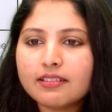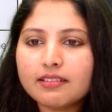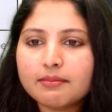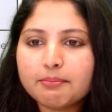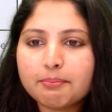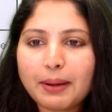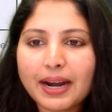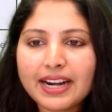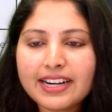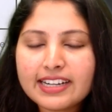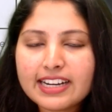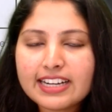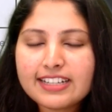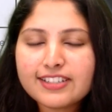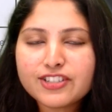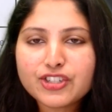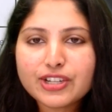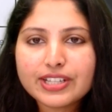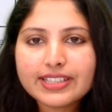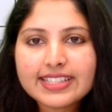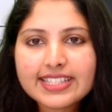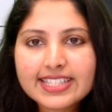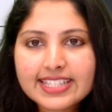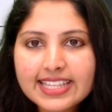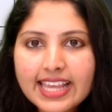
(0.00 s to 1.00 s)
bundle
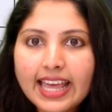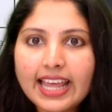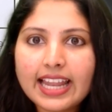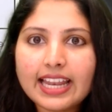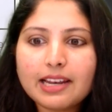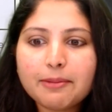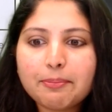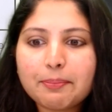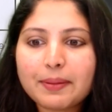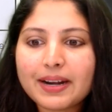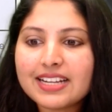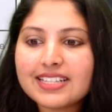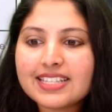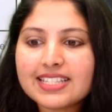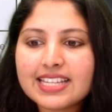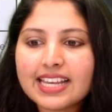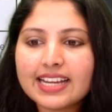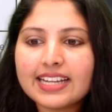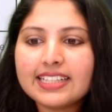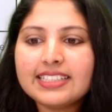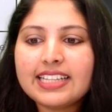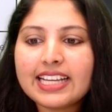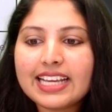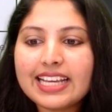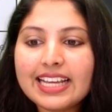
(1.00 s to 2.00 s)
sheath cell
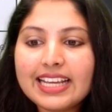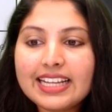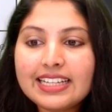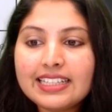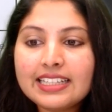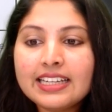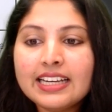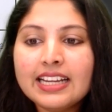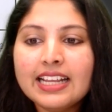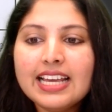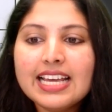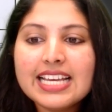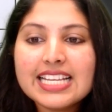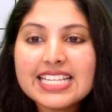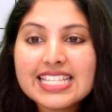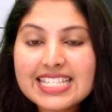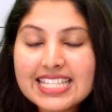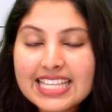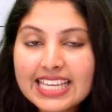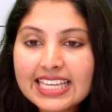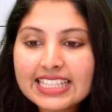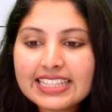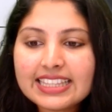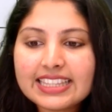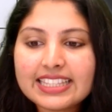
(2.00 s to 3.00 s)
present in
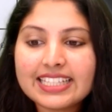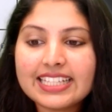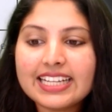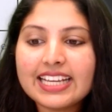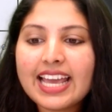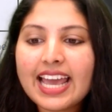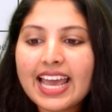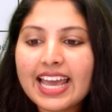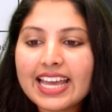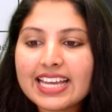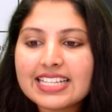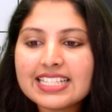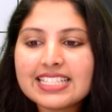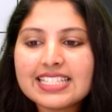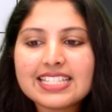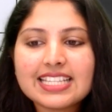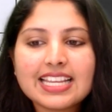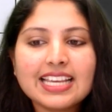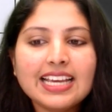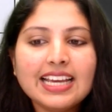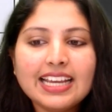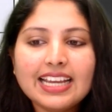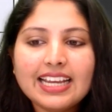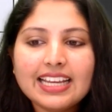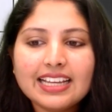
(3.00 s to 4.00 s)
C3. Hence,
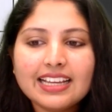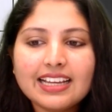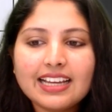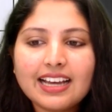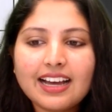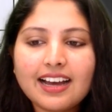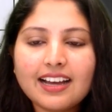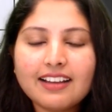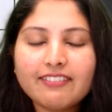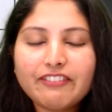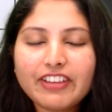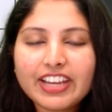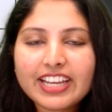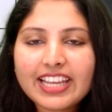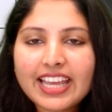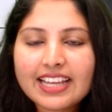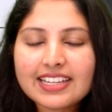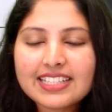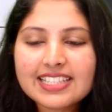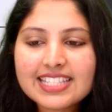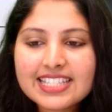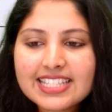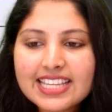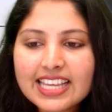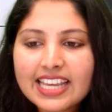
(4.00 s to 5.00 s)
we
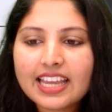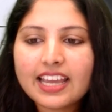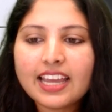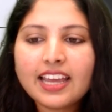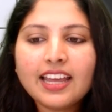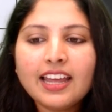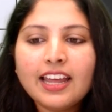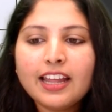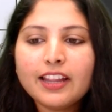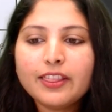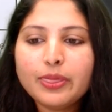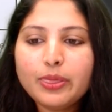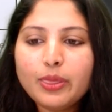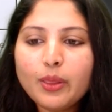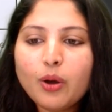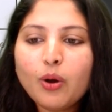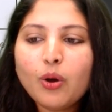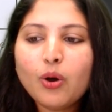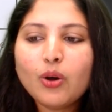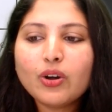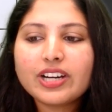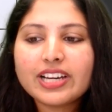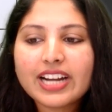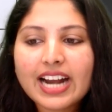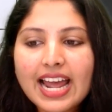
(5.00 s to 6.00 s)
can say no
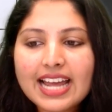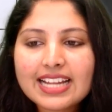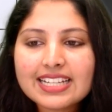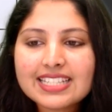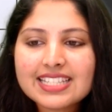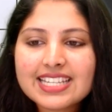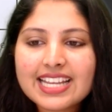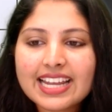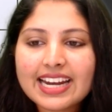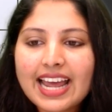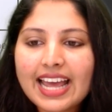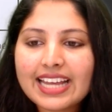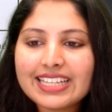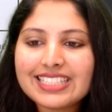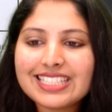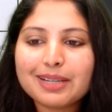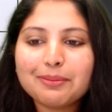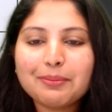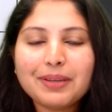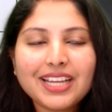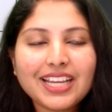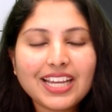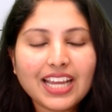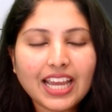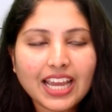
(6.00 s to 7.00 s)
Cran's
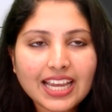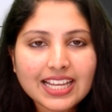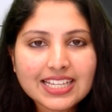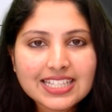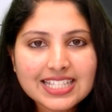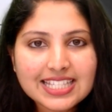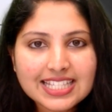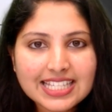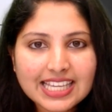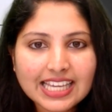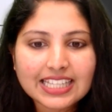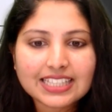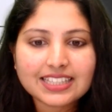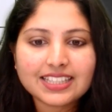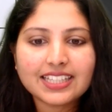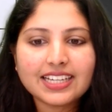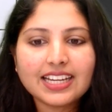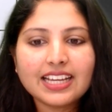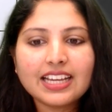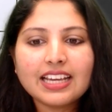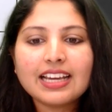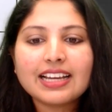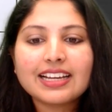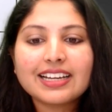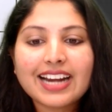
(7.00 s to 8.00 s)
anatomy in
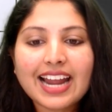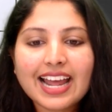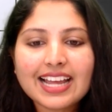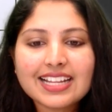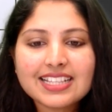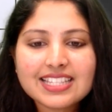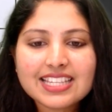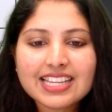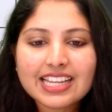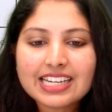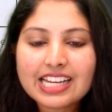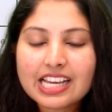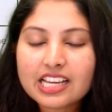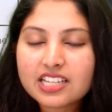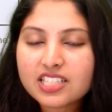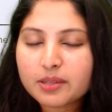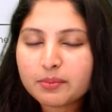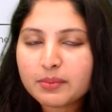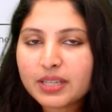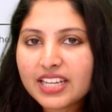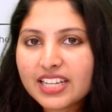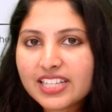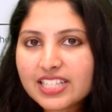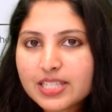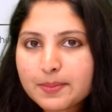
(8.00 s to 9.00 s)
C3. Cran's
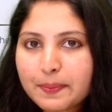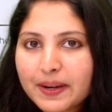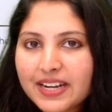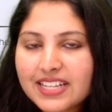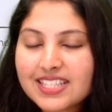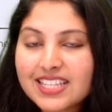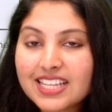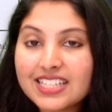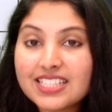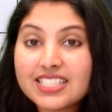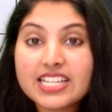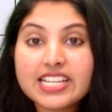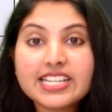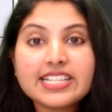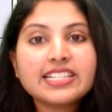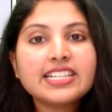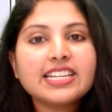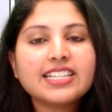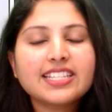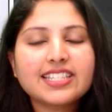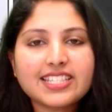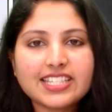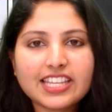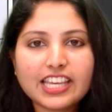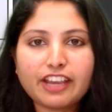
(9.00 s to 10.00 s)
anatomy is present in
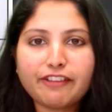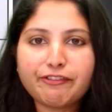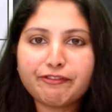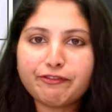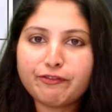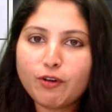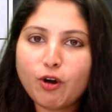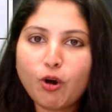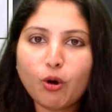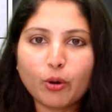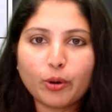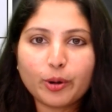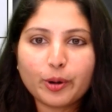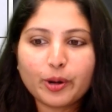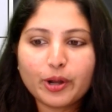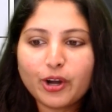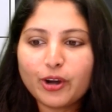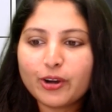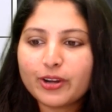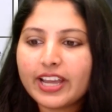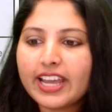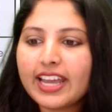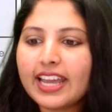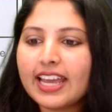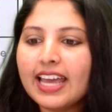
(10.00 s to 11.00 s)
C4.
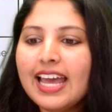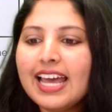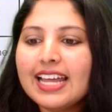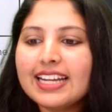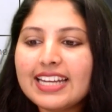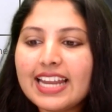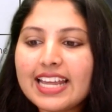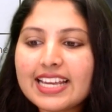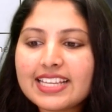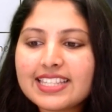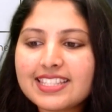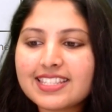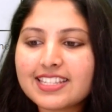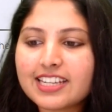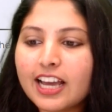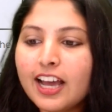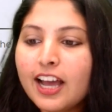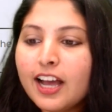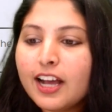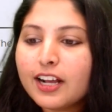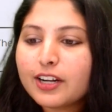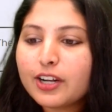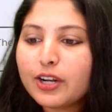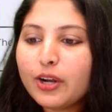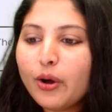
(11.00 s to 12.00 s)
Okay. Next,
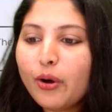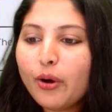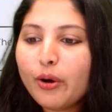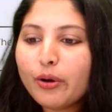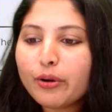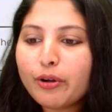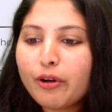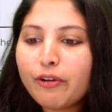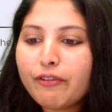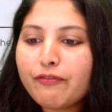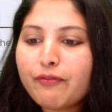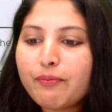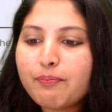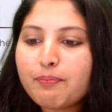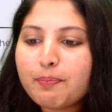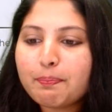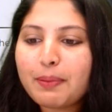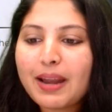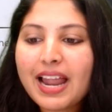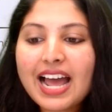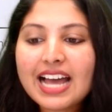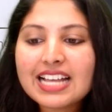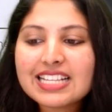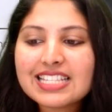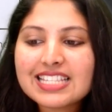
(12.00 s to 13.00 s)

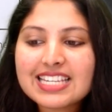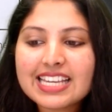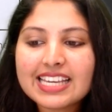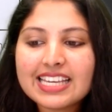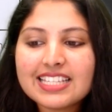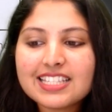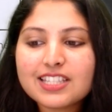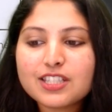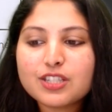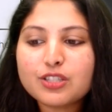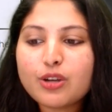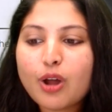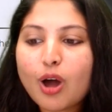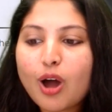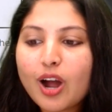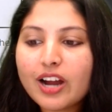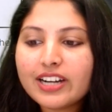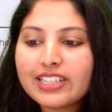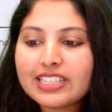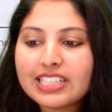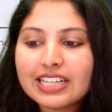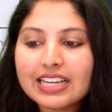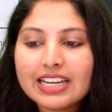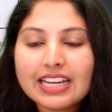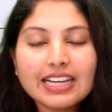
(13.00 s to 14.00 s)
chloroplast is
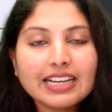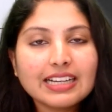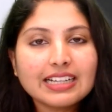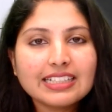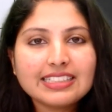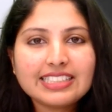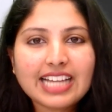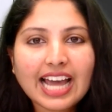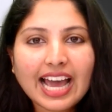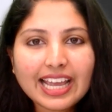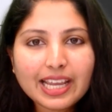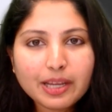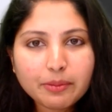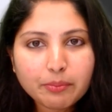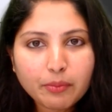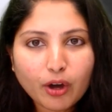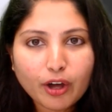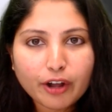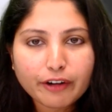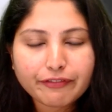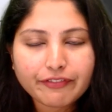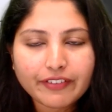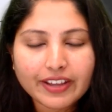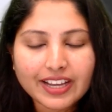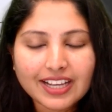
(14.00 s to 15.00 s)
not
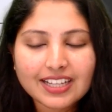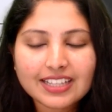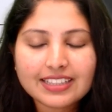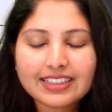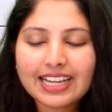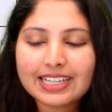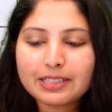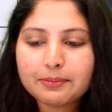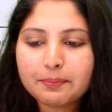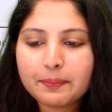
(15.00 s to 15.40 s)
dimorphic. That